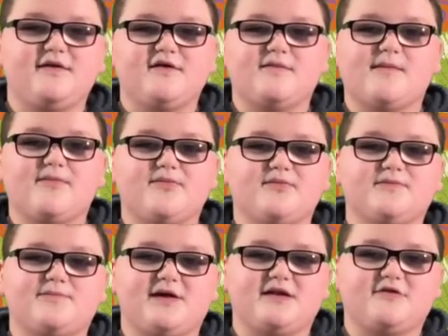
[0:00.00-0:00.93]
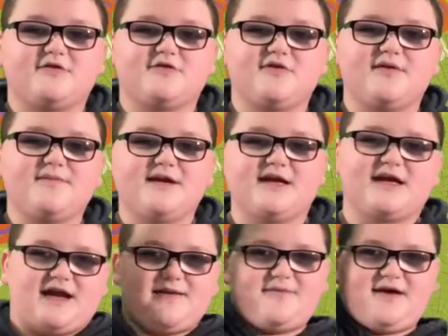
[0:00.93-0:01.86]
Remember, Panthers dream big and
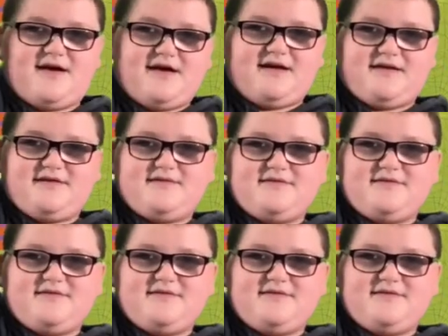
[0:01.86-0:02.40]
aim high.